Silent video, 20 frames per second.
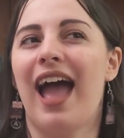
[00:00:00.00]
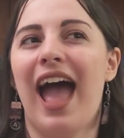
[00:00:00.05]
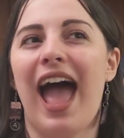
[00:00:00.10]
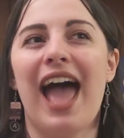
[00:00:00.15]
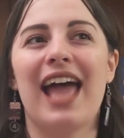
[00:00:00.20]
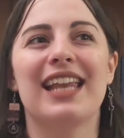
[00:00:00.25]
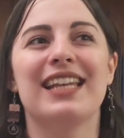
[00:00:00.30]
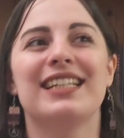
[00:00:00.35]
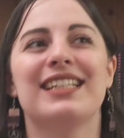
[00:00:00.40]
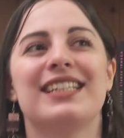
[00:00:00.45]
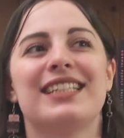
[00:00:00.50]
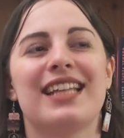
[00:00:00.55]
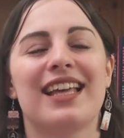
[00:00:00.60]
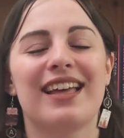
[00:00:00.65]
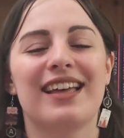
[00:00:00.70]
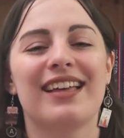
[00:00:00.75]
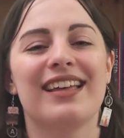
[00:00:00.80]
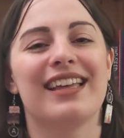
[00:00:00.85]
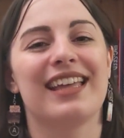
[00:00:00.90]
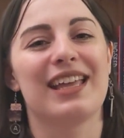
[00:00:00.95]
and
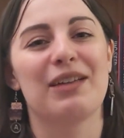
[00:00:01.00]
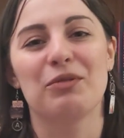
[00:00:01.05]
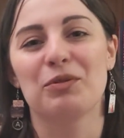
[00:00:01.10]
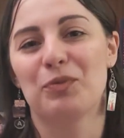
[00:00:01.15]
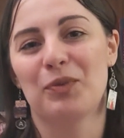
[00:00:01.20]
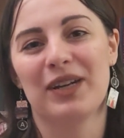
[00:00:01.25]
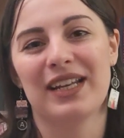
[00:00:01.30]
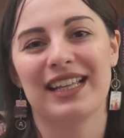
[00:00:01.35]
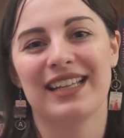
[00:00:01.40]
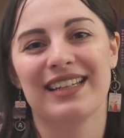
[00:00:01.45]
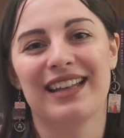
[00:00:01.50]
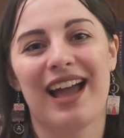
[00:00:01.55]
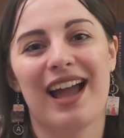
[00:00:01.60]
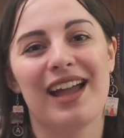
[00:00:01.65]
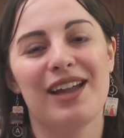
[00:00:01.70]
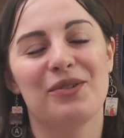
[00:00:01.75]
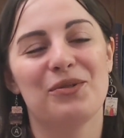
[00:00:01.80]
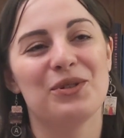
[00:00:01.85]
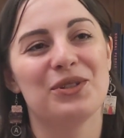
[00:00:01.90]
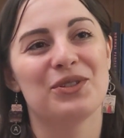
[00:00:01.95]
it was brilliant.
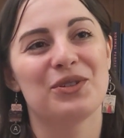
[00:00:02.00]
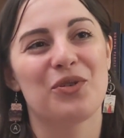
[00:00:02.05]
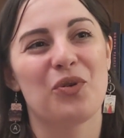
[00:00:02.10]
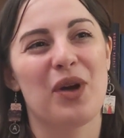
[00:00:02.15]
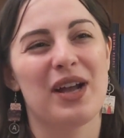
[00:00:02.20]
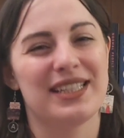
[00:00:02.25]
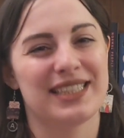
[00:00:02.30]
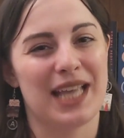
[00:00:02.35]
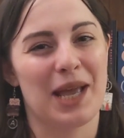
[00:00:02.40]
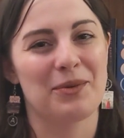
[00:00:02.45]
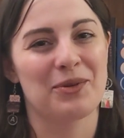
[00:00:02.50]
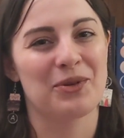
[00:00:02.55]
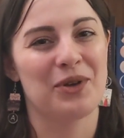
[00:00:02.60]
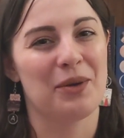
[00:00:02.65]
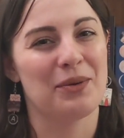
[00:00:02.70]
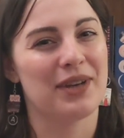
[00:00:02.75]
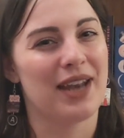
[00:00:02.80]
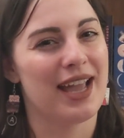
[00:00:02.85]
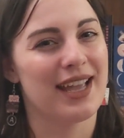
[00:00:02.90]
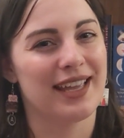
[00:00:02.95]
I was quite skeptical I
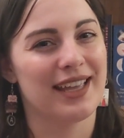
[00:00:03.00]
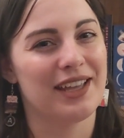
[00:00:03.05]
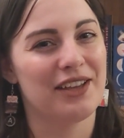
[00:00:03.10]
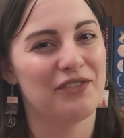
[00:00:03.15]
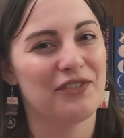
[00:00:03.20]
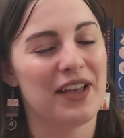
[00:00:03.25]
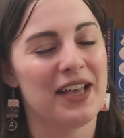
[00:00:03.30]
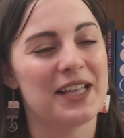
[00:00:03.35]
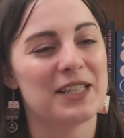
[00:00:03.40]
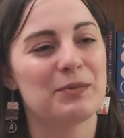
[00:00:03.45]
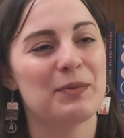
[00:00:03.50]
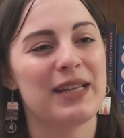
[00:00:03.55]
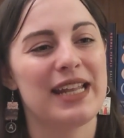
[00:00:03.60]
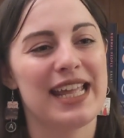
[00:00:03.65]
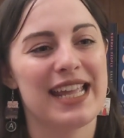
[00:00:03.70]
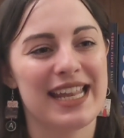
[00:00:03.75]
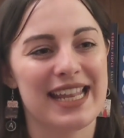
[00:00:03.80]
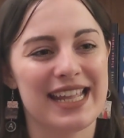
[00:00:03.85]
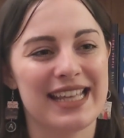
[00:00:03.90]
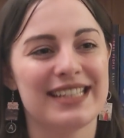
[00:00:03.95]
would like it at first, but
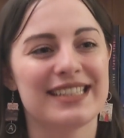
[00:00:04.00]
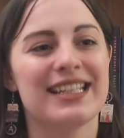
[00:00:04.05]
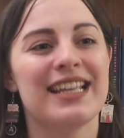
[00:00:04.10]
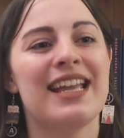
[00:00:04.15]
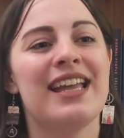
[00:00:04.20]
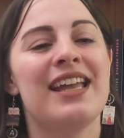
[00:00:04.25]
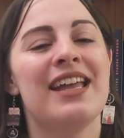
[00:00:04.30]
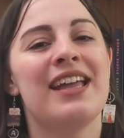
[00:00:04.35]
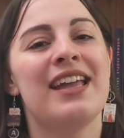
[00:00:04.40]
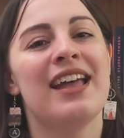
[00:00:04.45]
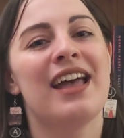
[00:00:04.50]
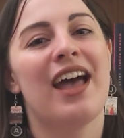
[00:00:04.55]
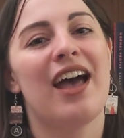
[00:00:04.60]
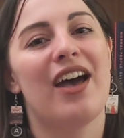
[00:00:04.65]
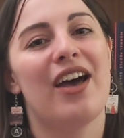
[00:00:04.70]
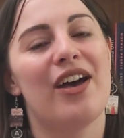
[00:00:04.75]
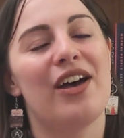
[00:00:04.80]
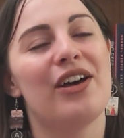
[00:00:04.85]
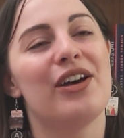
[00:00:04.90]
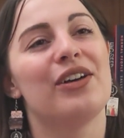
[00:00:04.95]
it is
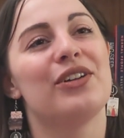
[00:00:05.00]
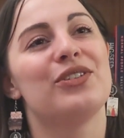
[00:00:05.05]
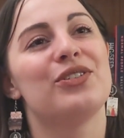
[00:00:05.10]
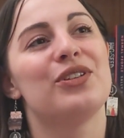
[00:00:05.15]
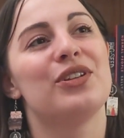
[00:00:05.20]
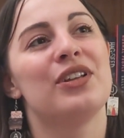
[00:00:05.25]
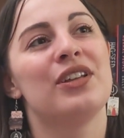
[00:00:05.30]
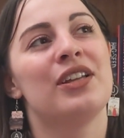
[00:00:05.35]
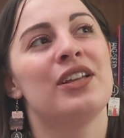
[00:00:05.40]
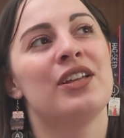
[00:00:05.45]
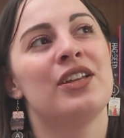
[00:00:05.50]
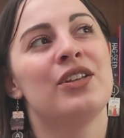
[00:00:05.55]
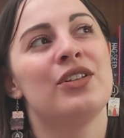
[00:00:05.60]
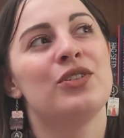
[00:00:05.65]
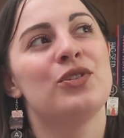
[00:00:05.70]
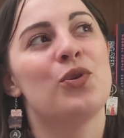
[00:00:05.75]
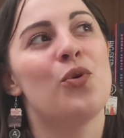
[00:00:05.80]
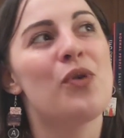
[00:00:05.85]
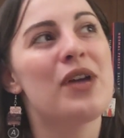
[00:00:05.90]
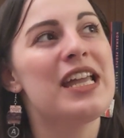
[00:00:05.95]
her
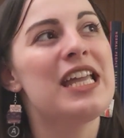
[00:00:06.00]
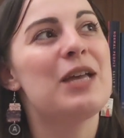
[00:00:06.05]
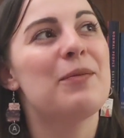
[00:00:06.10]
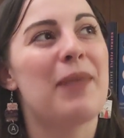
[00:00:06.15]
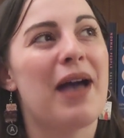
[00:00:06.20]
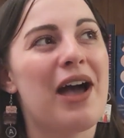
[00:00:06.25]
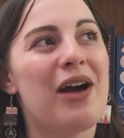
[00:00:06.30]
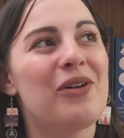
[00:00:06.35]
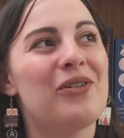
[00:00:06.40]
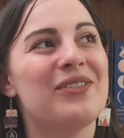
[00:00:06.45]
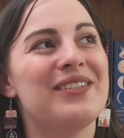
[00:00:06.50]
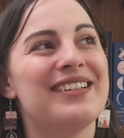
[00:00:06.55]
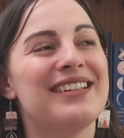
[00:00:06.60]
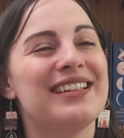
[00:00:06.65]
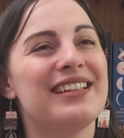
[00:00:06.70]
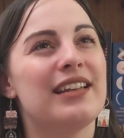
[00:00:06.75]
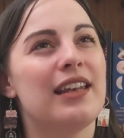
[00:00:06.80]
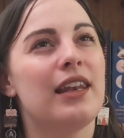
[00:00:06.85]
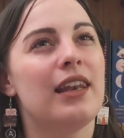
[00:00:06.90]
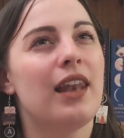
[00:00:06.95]
talking about
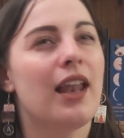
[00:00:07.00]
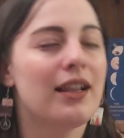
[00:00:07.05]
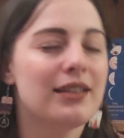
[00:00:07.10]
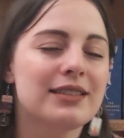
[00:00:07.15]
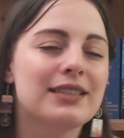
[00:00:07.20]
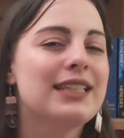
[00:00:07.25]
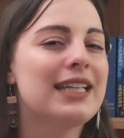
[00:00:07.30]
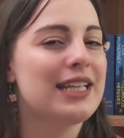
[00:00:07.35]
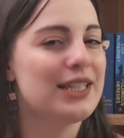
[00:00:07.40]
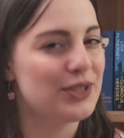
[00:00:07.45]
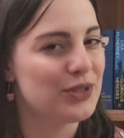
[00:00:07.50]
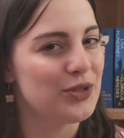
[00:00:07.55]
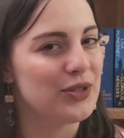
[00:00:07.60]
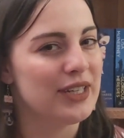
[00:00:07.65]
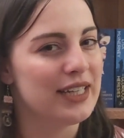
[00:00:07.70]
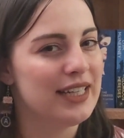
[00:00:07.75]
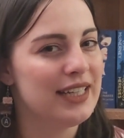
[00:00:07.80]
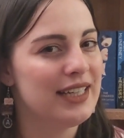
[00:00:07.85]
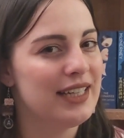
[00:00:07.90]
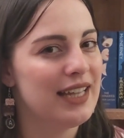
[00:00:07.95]
London
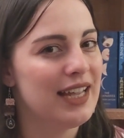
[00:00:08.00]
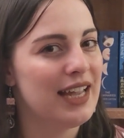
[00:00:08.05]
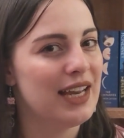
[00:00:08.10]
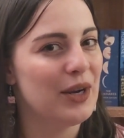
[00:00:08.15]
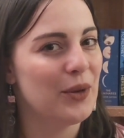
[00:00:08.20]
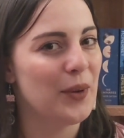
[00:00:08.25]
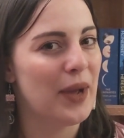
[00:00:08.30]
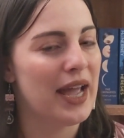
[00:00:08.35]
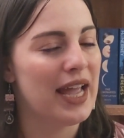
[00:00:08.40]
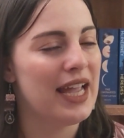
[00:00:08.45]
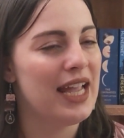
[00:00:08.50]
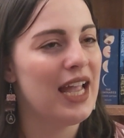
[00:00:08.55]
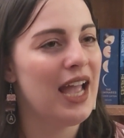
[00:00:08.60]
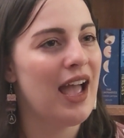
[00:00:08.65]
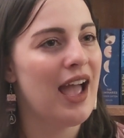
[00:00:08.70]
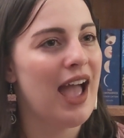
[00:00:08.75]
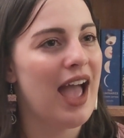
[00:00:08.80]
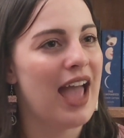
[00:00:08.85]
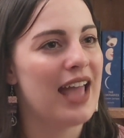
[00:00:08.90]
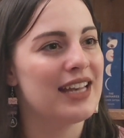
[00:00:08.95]
history in a way,
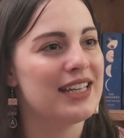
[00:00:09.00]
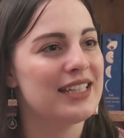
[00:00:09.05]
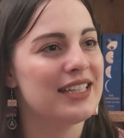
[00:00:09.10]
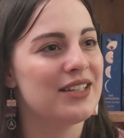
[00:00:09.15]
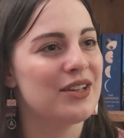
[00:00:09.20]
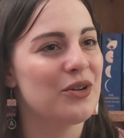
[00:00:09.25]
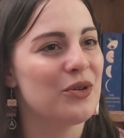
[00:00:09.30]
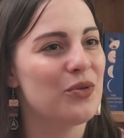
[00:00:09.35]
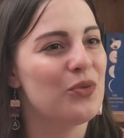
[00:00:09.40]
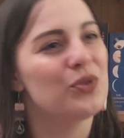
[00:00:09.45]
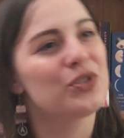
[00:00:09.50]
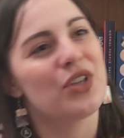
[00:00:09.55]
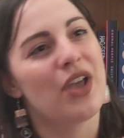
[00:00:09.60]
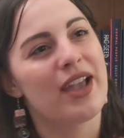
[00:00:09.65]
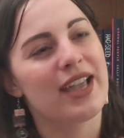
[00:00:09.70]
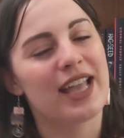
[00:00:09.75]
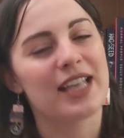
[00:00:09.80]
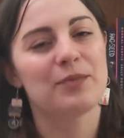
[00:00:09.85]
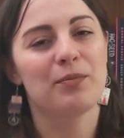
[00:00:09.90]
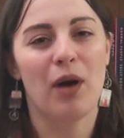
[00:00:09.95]
and also
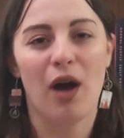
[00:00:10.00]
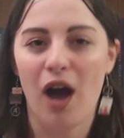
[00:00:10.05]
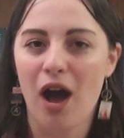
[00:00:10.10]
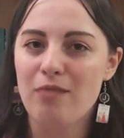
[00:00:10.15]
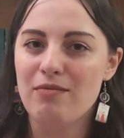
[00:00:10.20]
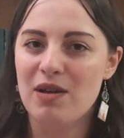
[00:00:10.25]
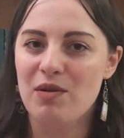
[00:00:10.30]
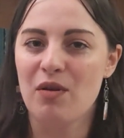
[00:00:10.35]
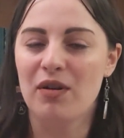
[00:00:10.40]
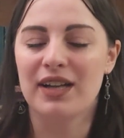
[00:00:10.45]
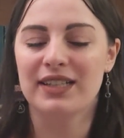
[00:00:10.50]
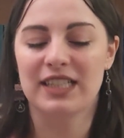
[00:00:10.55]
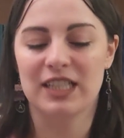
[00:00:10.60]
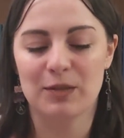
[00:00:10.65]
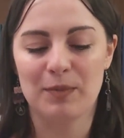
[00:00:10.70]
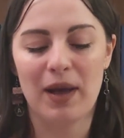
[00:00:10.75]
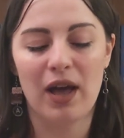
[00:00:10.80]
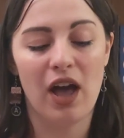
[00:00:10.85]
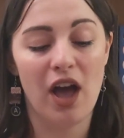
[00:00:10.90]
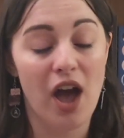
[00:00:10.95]
I guess part memoir, because
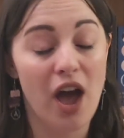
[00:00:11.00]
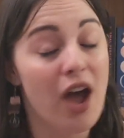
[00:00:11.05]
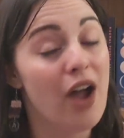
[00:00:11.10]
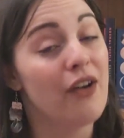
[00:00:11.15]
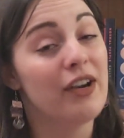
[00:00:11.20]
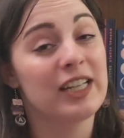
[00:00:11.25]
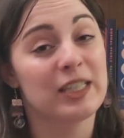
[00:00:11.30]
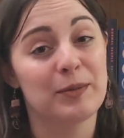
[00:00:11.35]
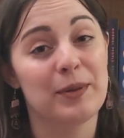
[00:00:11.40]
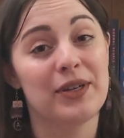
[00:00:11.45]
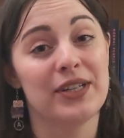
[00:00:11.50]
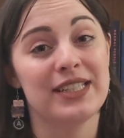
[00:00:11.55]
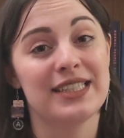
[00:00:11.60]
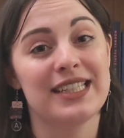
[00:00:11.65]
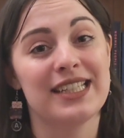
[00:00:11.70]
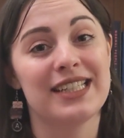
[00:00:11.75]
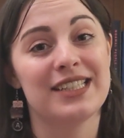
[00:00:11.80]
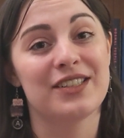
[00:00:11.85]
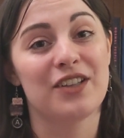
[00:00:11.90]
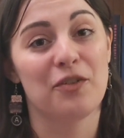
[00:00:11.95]
it's about her
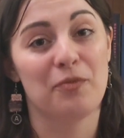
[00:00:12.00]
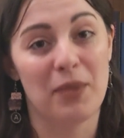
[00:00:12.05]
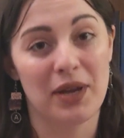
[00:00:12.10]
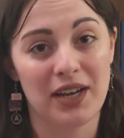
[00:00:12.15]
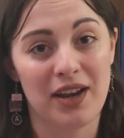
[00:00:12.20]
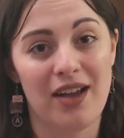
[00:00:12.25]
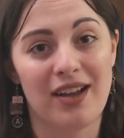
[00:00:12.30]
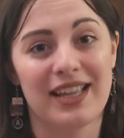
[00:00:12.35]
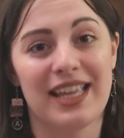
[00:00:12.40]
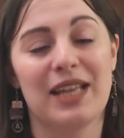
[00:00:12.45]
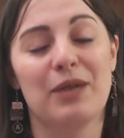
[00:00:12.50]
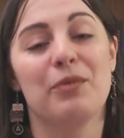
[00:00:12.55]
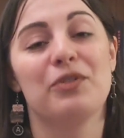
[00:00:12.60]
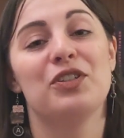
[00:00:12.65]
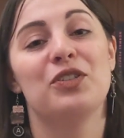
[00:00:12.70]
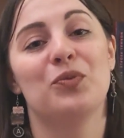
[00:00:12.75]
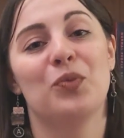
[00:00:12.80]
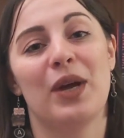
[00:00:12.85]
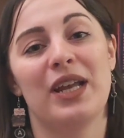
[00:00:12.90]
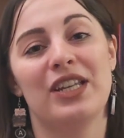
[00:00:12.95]
experiences of mudlarking,
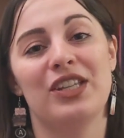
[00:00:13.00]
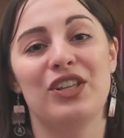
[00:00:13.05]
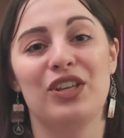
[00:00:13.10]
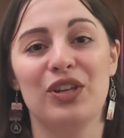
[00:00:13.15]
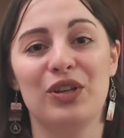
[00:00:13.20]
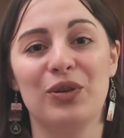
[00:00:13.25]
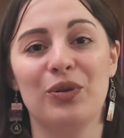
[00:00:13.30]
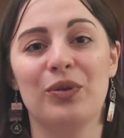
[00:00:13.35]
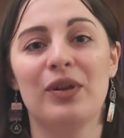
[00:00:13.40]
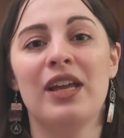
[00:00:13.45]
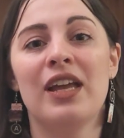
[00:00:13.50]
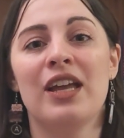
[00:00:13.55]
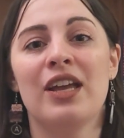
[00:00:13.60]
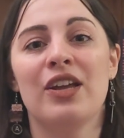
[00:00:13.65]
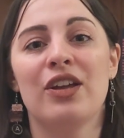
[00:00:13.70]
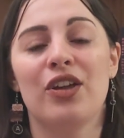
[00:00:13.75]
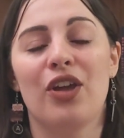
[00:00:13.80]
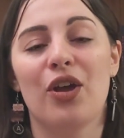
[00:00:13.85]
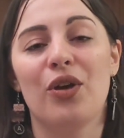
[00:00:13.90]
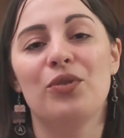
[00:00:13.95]
which is when you
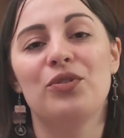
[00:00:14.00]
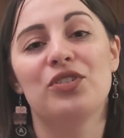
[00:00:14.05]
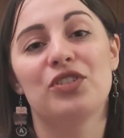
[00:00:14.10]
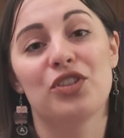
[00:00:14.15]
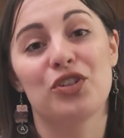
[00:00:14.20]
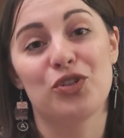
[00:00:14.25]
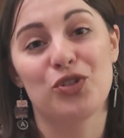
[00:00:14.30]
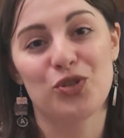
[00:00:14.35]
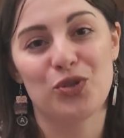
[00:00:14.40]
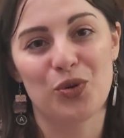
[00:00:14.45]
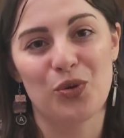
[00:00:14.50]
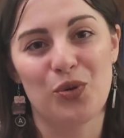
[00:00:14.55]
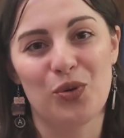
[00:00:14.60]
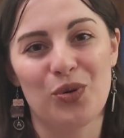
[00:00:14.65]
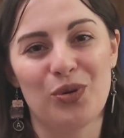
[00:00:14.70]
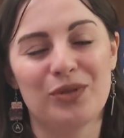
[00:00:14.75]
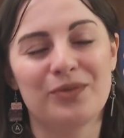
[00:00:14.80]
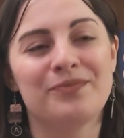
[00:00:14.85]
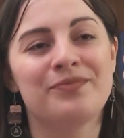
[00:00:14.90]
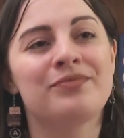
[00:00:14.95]
go to the
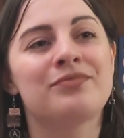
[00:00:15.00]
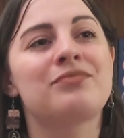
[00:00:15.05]
shore